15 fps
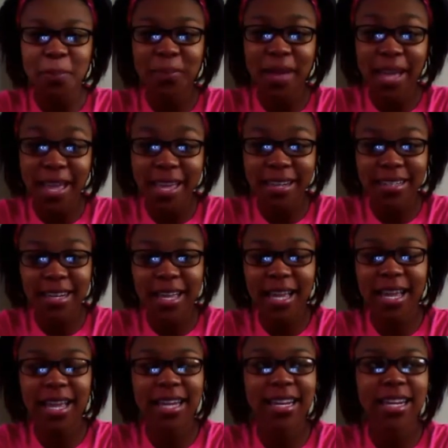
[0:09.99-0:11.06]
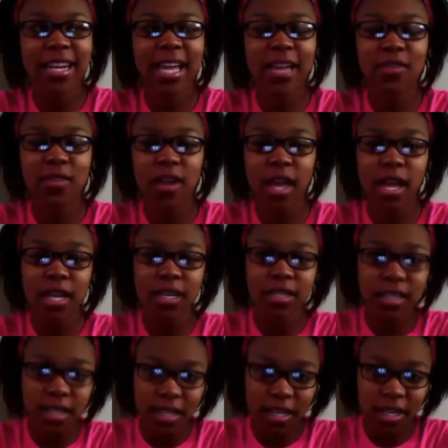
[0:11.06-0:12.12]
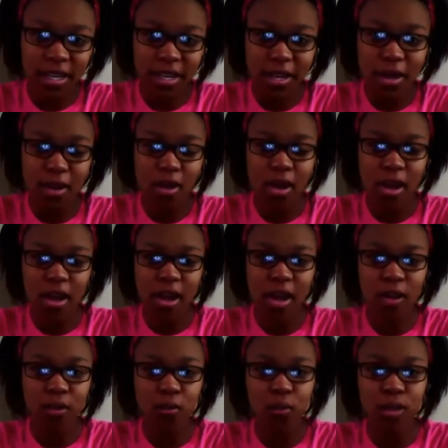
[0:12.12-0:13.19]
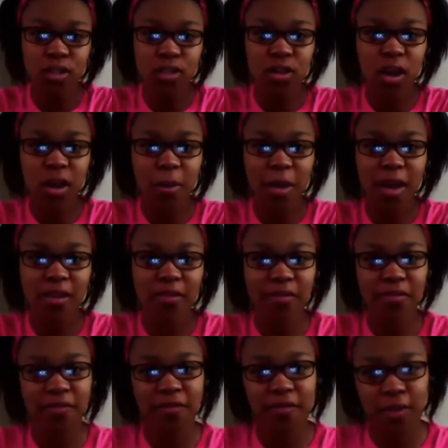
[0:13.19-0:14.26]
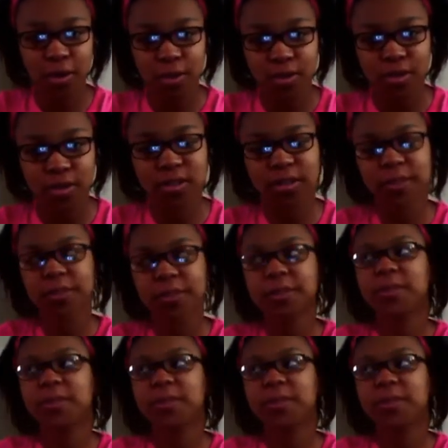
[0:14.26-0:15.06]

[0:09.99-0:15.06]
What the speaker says: But I did have an idea on what to talk about first.